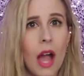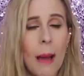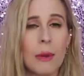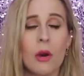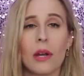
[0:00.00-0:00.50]

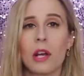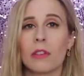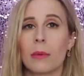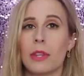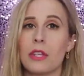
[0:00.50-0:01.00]
I'm going
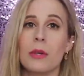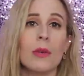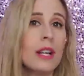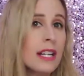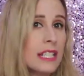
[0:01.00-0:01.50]
over with
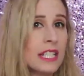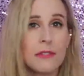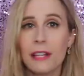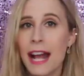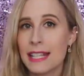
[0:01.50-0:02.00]
you
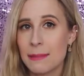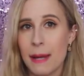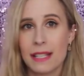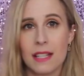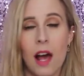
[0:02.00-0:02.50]
different
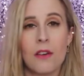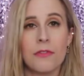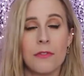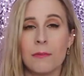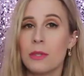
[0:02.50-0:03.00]
aspects of
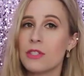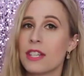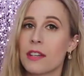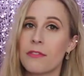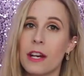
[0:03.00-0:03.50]

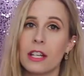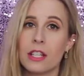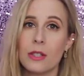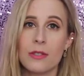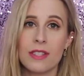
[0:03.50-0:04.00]
music, fair
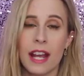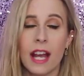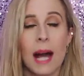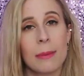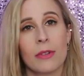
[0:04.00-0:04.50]
use, and
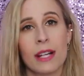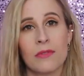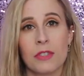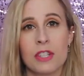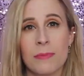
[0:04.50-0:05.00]
copyright
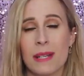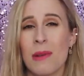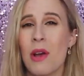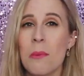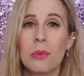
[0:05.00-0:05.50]

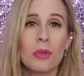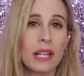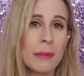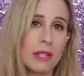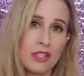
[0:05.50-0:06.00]
infringement,
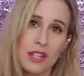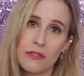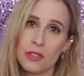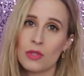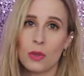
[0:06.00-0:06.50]
pulling a bunch of
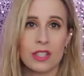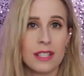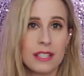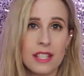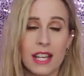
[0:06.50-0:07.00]
different
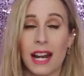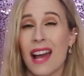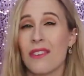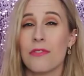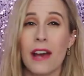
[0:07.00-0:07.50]
sources that
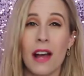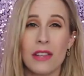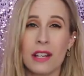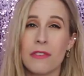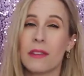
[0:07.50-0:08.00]
I
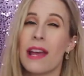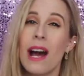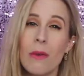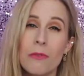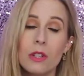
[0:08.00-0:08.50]
found
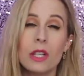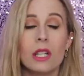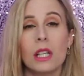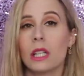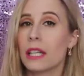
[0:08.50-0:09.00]
helpful,
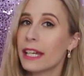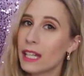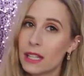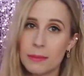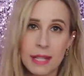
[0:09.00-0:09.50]

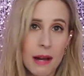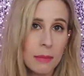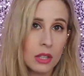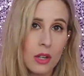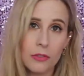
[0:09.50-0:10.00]
linking them down
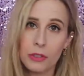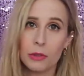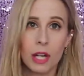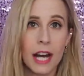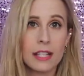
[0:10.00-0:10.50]
below for
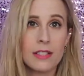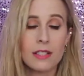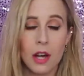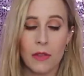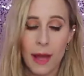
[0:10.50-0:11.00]
you guys.
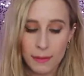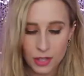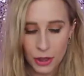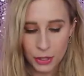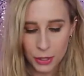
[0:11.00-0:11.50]
So that
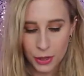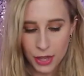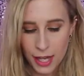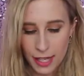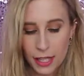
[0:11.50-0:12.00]
was a third
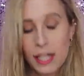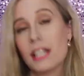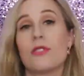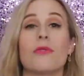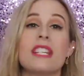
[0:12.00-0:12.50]
thing,
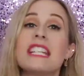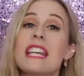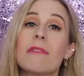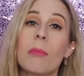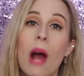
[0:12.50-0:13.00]
is you need to
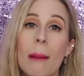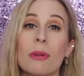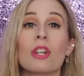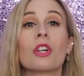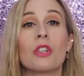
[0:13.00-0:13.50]
give
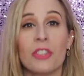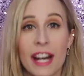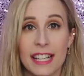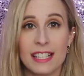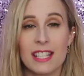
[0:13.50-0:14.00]
proper
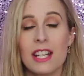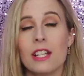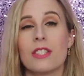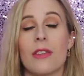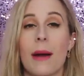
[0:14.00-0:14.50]
credit.
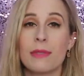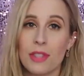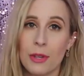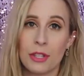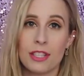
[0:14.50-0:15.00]
So that was
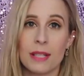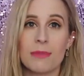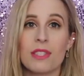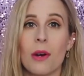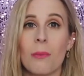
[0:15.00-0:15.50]
the third
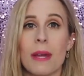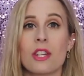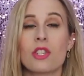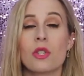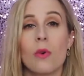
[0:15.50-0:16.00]
tip. So
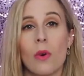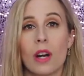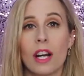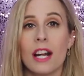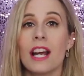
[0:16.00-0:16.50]
make
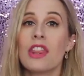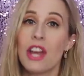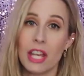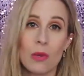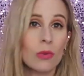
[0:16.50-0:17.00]
sure
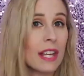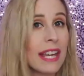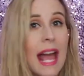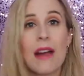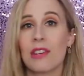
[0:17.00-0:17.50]
that you
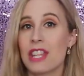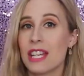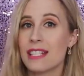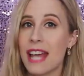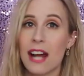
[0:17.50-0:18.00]
link
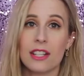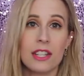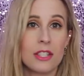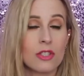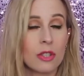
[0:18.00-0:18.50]
everything down in
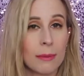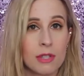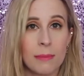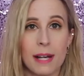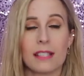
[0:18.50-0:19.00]
the
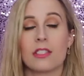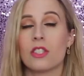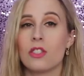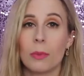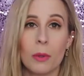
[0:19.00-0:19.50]
description box. That's
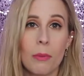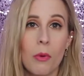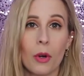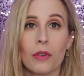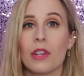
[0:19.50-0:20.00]
super
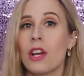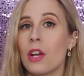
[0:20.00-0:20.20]
important.